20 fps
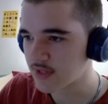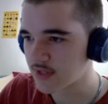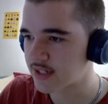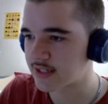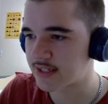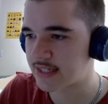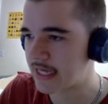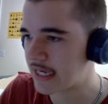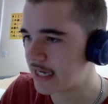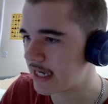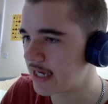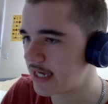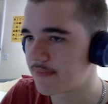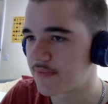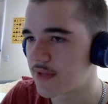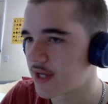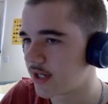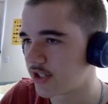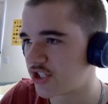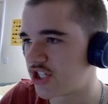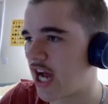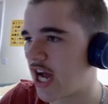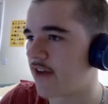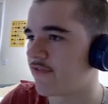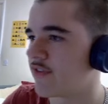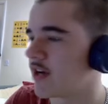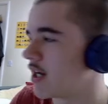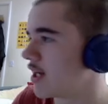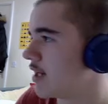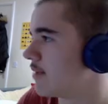C,
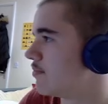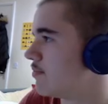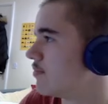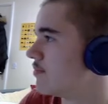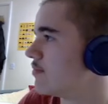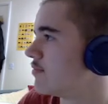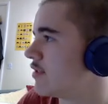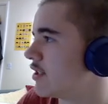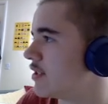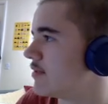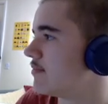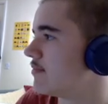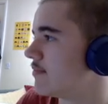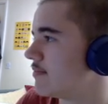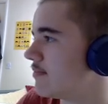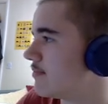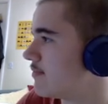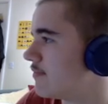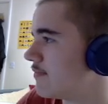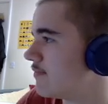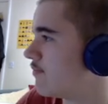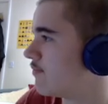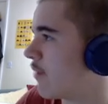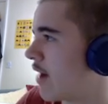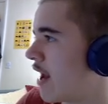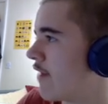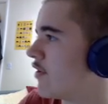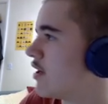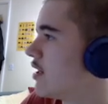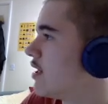Java,
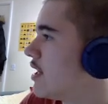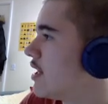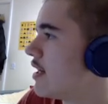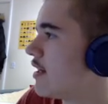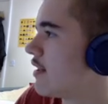whatever.